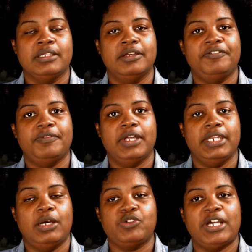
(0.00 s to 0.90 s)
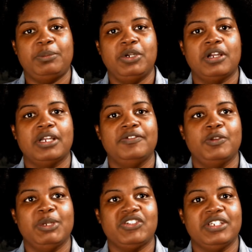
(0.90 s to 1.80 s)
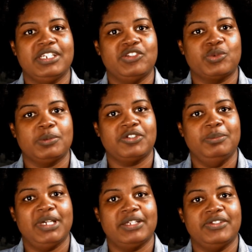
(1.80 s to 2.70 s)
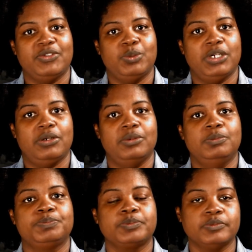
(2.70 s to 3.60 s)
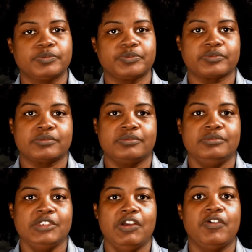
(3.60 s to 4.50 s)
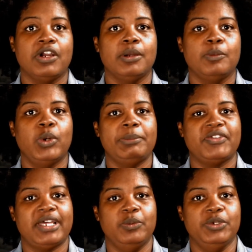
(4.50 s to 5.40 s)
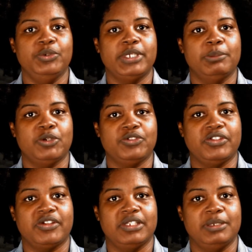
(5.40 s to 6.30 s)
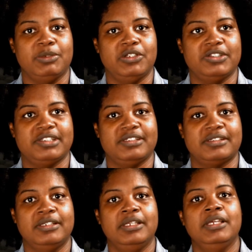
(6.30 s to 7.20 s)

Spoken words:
And I'll try to put her information in the description box as well for her website where you can purchase her lip glosses.